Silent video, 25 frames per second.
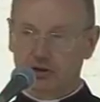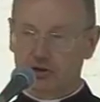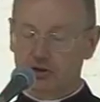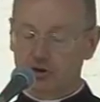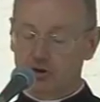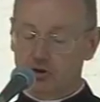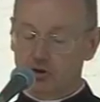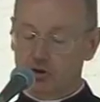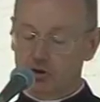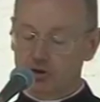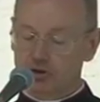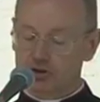a
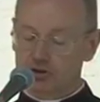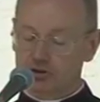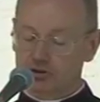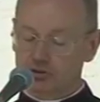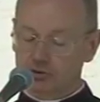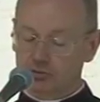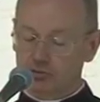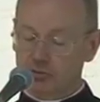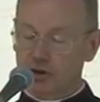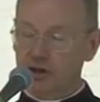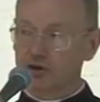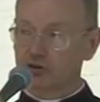
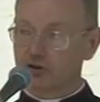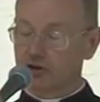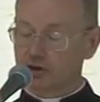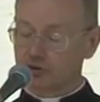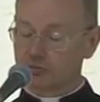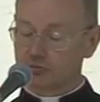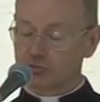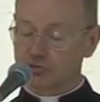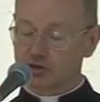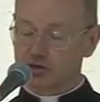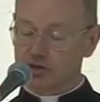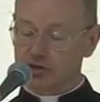cordial
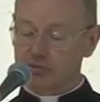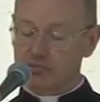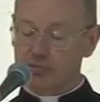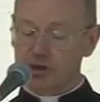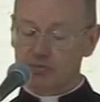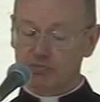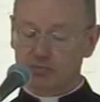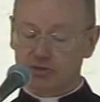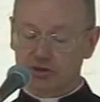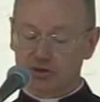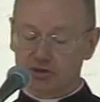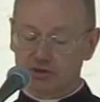welcome to the
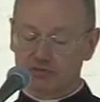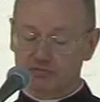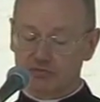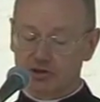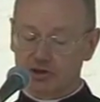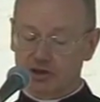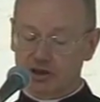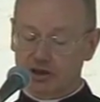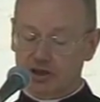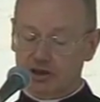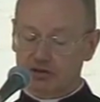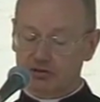members of
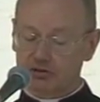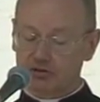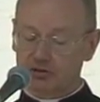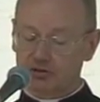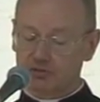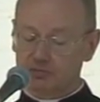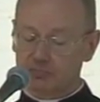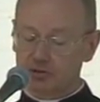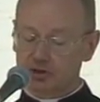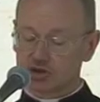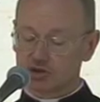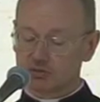the
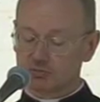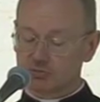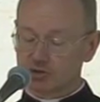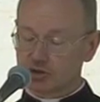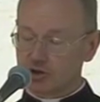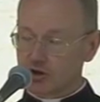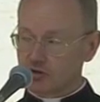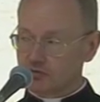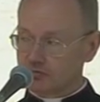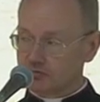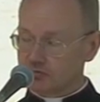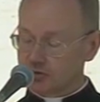Catholic
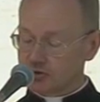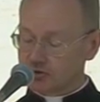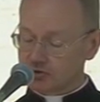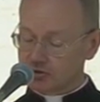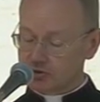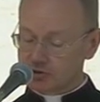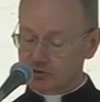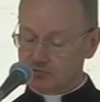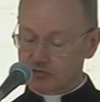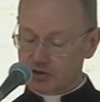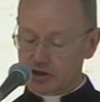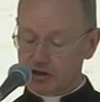Bishops'
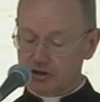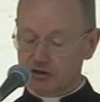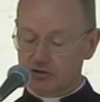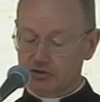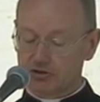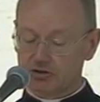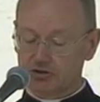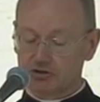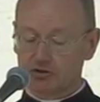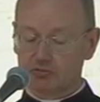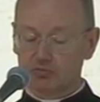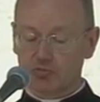Conference of
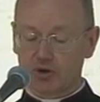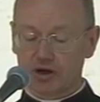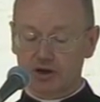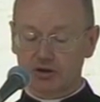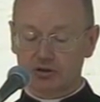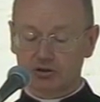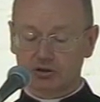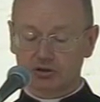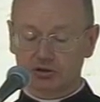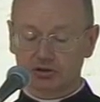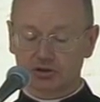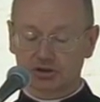England and
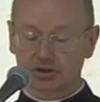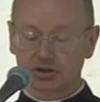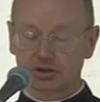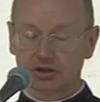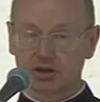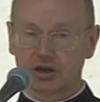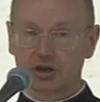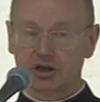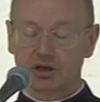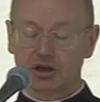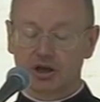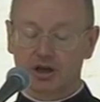Wales,
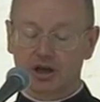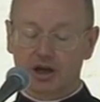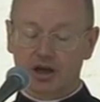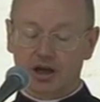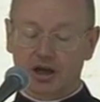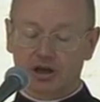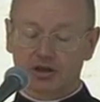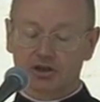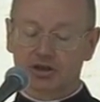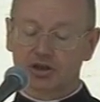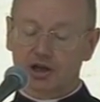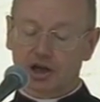
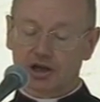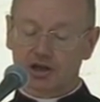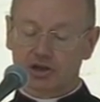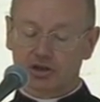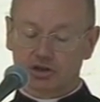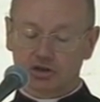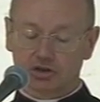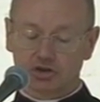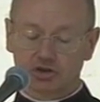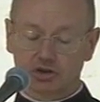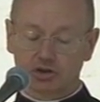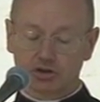and I
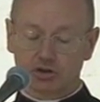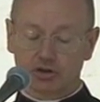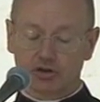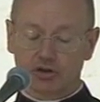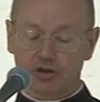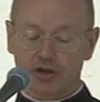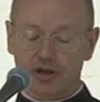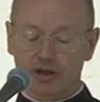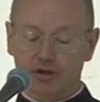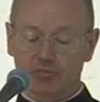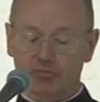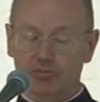
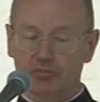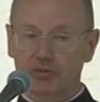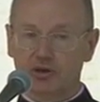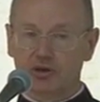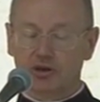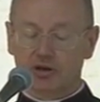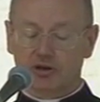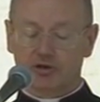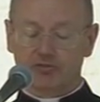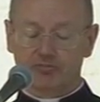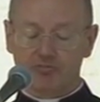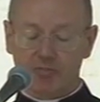assure them
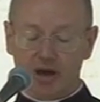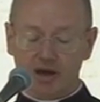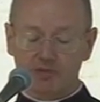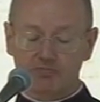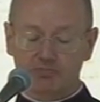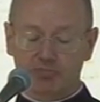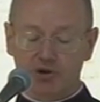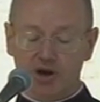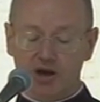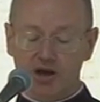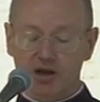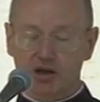of my
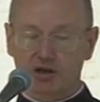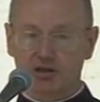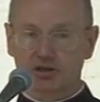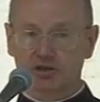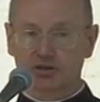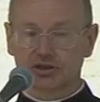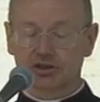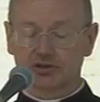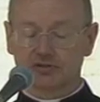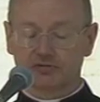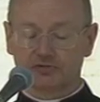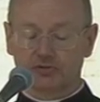
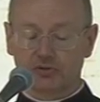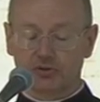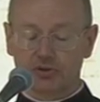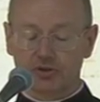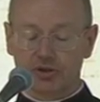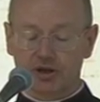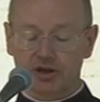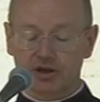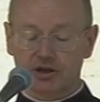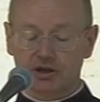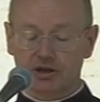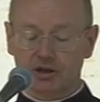prayers
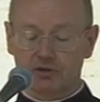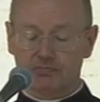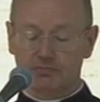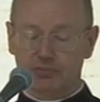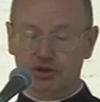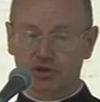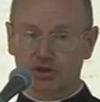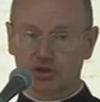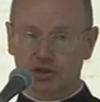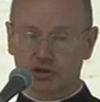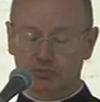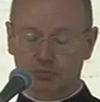for their
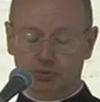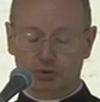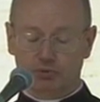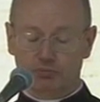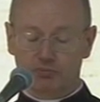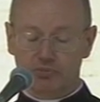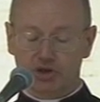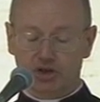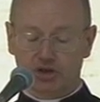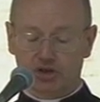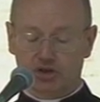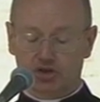episcopal
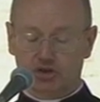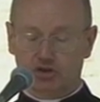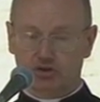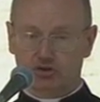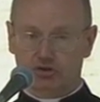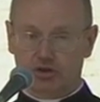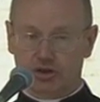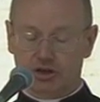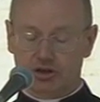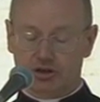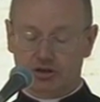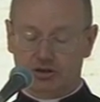
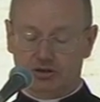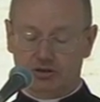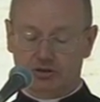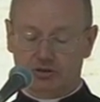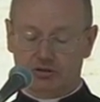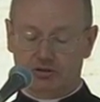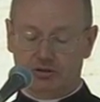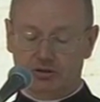ministry.